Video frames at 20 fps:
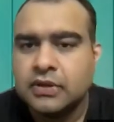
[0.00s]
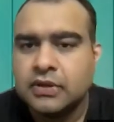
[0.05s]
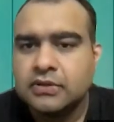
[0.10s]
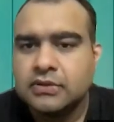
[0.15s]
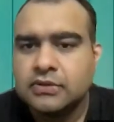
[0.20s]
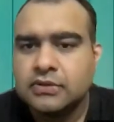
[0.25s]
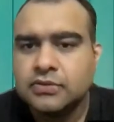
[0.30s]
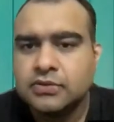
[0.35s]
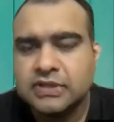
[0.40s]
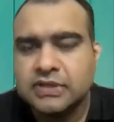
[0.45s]

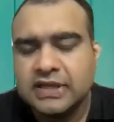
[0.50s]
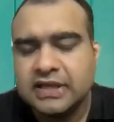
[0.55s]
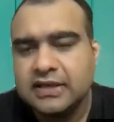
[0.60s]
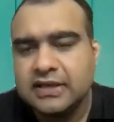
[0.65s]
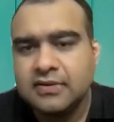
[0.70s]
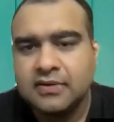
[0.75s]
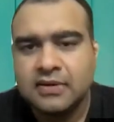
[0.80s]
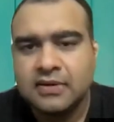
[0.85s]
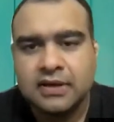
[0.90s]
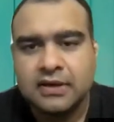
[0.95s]
you
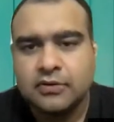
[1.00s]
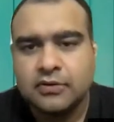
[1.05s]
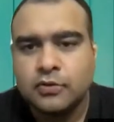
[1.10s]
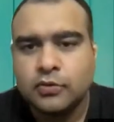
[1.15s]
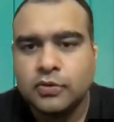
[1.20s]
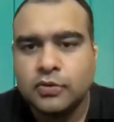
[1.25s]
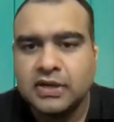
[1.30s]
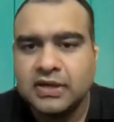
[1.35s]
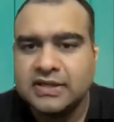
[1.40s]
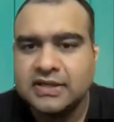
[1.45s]
see
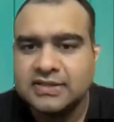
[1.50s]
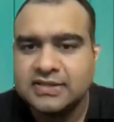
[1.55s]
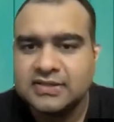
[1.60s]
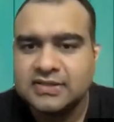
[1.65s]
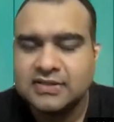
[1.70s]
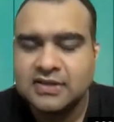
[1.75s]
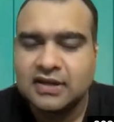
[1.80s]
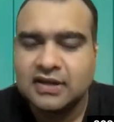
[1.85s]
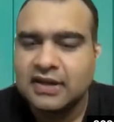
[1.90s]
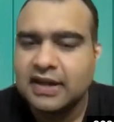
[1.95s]
Google
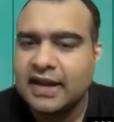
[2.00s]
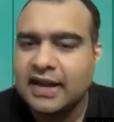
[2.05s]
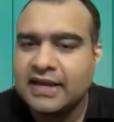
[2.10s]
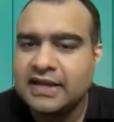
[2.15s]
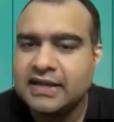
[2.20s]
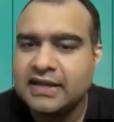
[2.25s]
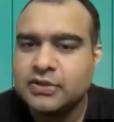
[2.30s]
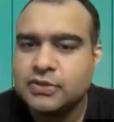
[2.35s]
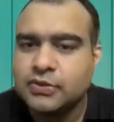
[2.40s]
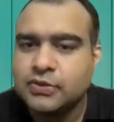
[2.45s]
is getting
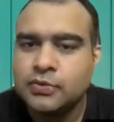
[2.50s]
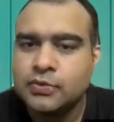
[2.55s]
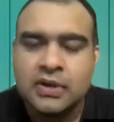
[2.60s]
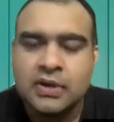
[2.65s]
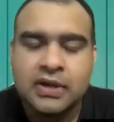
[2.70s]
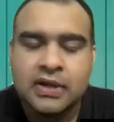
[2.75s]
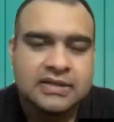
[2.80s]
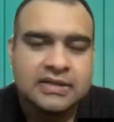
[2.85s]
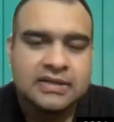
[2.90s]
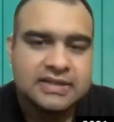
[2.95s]
into,
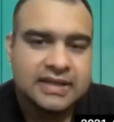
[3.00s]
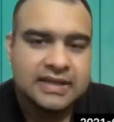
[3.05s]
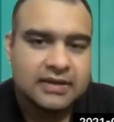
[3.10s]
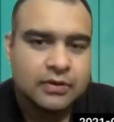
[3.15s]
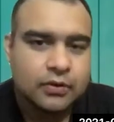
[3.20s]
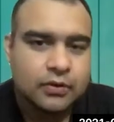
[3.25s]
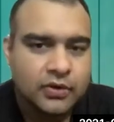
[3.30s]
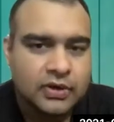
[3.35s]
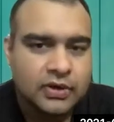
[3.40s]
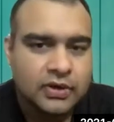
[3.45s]
say,
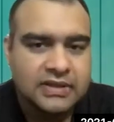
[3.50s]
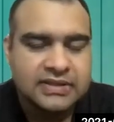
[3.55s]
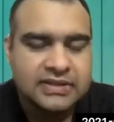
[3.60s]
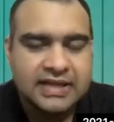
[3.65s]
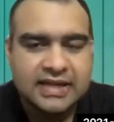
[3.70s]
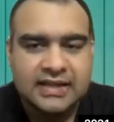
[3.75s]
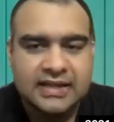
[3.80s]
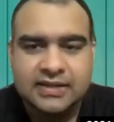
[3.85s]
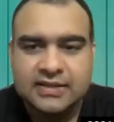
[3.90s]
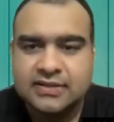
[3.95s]
hotel
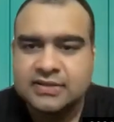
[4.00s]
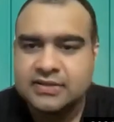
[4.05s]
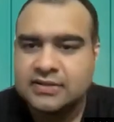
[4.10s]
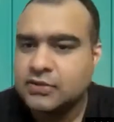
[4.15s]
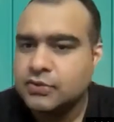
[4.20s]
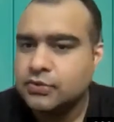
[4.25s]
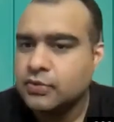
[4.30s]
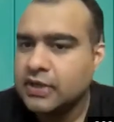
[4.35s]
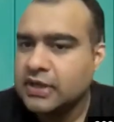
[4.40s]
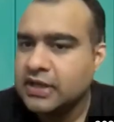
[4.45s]
sales,
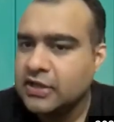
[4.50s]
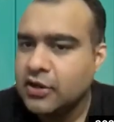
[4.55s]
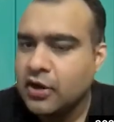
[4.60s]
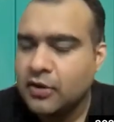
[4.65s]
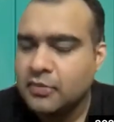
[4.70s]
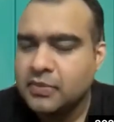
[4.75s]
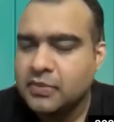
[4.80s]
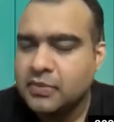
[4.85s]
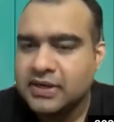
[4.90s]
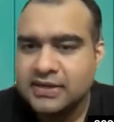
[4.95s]
to
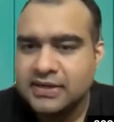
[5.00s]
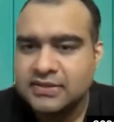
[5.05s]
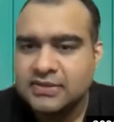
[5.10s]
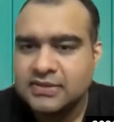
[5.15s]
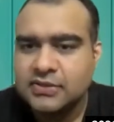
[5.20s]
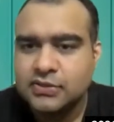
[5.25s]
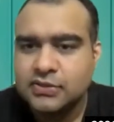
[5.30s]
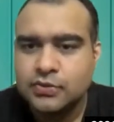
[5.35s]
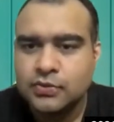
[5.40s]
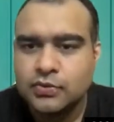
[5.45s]

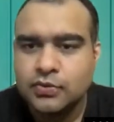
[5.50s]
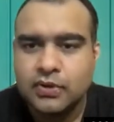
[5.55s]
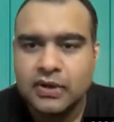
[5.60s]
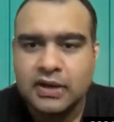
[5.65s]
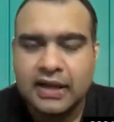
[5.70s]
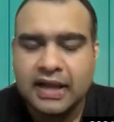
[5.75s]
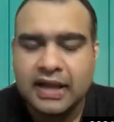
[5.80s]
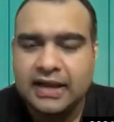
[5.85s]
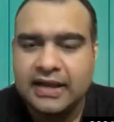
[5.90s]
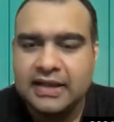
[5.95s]
e-commerce,
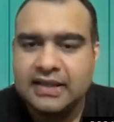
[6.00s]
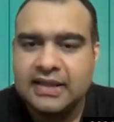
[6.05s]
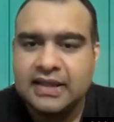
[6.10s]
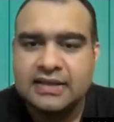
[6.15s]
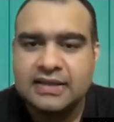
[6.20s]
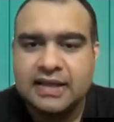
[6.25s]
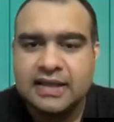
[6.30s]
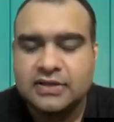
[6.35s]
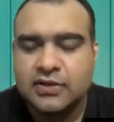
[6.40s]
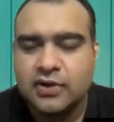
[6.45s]
to
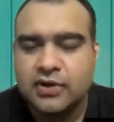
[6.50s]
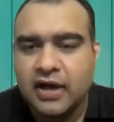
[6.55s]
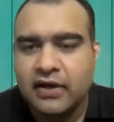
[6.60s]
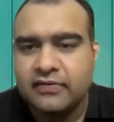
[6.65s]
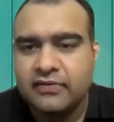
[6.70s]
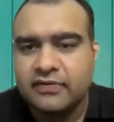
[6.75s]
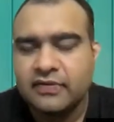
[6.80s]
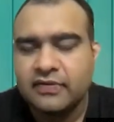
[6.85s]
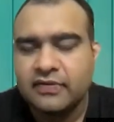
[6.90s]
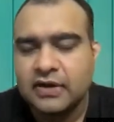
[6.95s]
anything that you
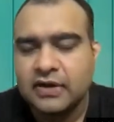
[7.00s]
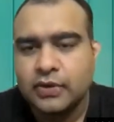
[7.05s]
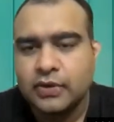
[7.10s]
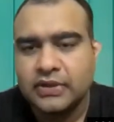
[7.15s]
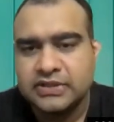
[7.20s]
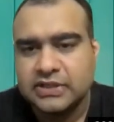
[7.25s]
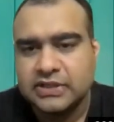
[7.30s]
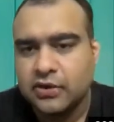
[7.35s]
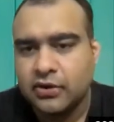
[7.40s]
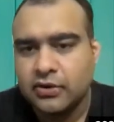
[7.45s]
have a
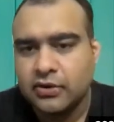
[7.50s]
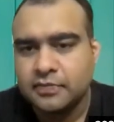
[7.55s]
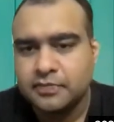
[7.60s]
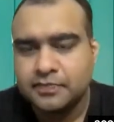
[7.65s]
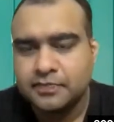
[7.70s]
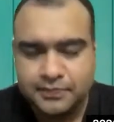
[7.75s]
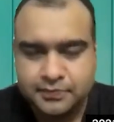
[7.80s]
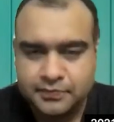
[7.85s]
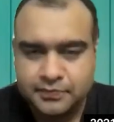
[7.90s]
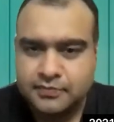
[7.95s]
question on.
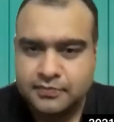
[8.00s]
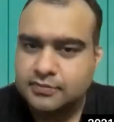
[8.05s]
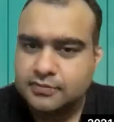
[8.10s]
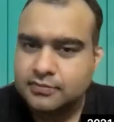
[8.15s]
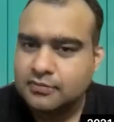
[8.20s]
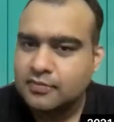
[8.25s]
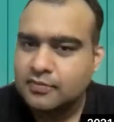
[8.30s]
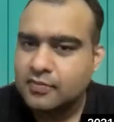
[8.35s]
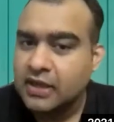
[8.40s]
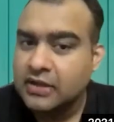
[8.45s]

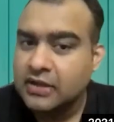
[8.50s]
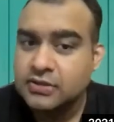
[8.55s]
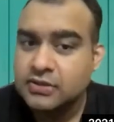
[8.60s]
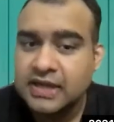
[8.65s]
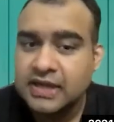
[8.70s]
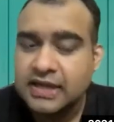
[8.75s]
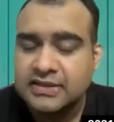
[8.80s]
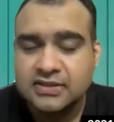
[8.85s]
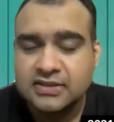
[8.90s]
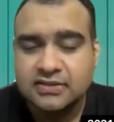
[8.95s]

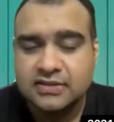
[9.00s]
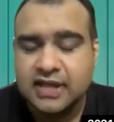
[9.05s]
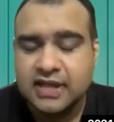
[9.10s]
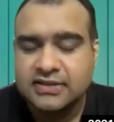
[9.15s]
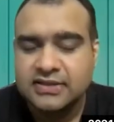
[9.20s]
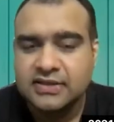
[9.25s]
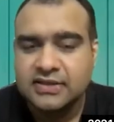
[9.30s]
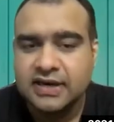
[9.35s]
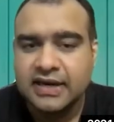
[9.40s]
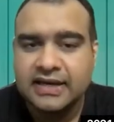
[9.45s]
So
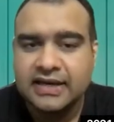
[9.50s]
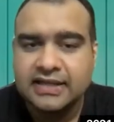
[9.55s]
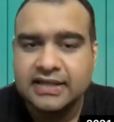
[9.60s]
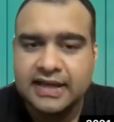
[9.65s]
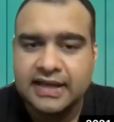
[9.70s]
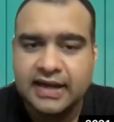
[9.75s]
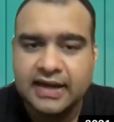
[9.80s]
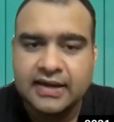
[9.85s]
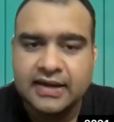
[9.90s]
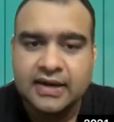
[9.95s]
that's really
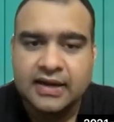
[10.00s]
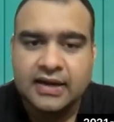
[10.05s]
there.